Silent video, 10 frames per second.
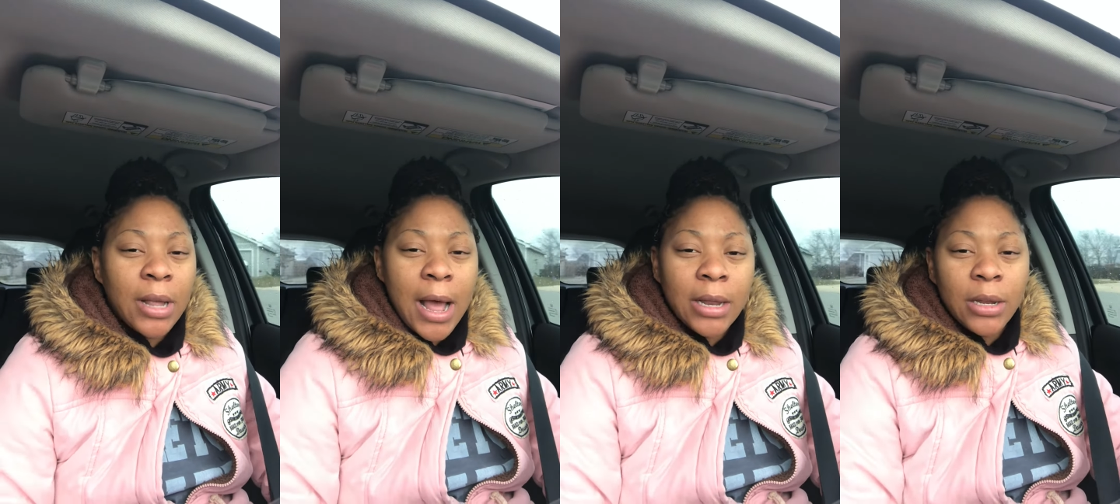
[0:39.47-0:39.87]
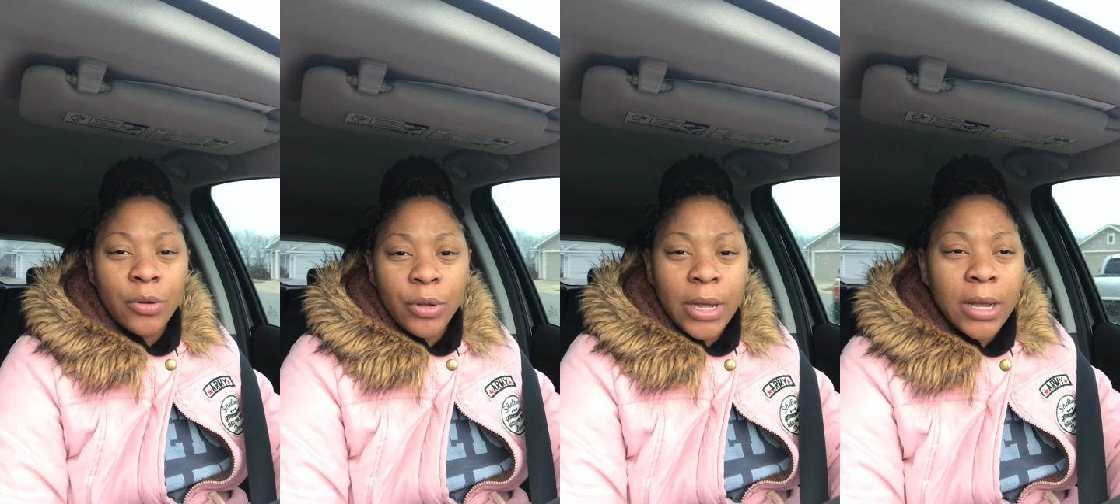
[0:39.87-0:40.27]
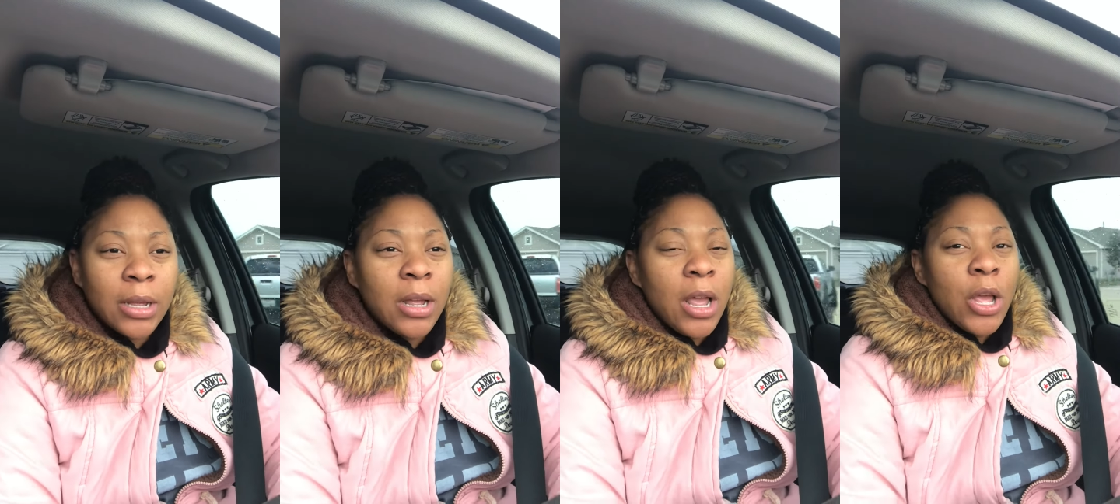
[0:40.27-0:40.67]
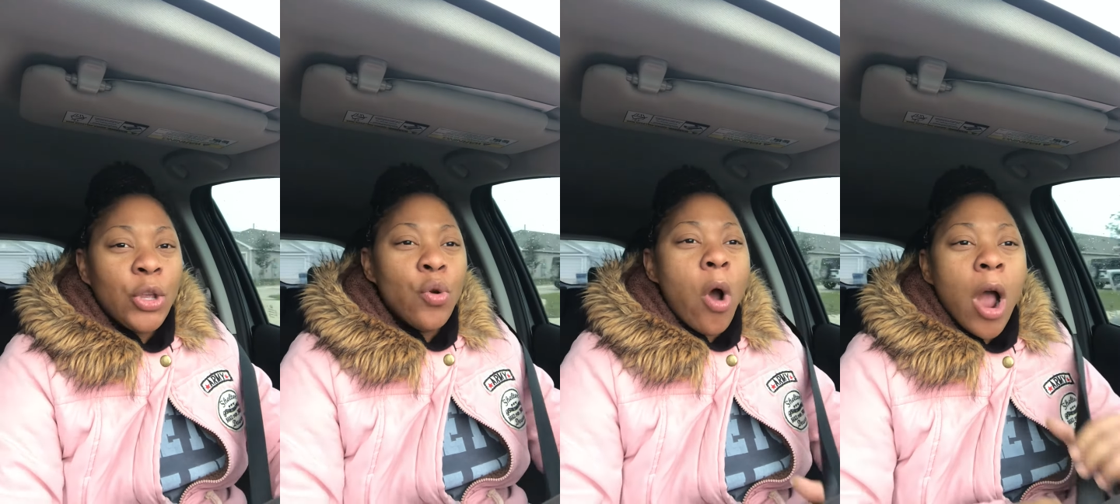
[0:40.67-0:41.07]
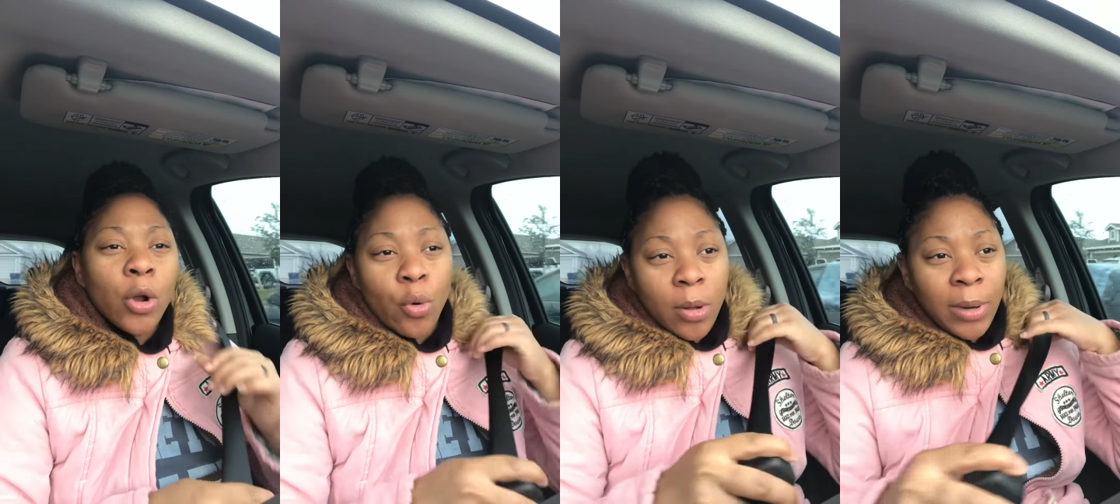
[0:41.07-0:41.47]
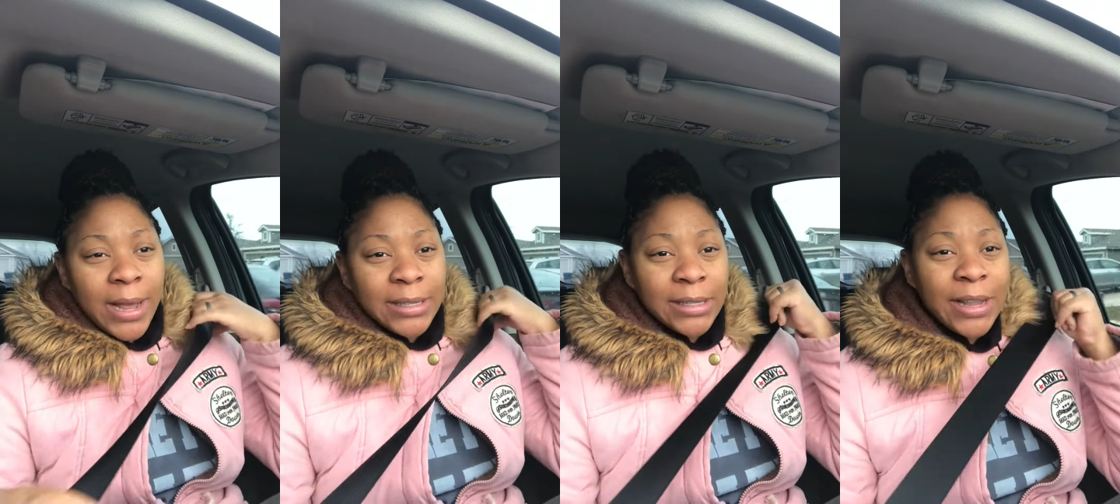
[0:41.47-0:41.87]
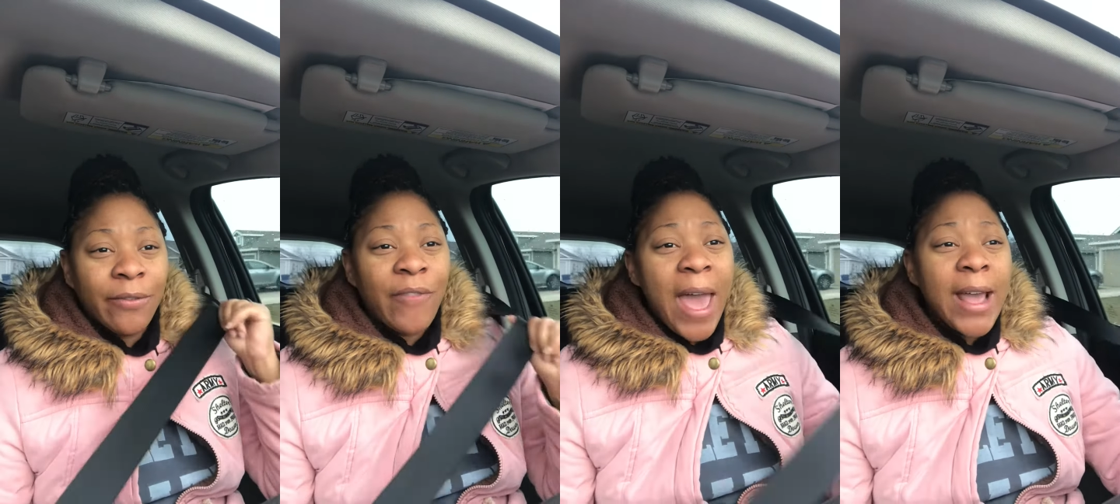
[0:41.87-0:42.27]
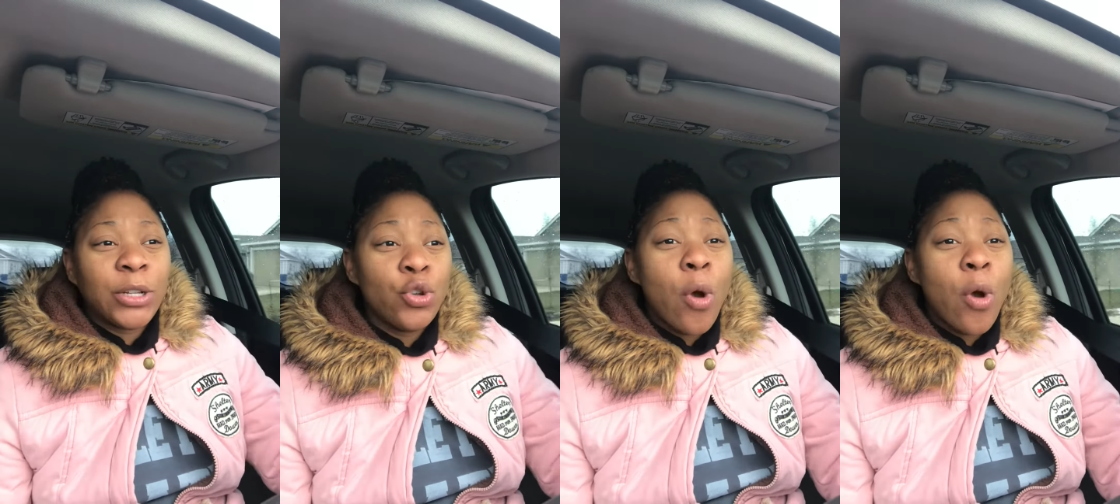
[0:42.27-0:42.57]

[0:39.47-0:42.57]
Hallelujah. You are going places. In fact, you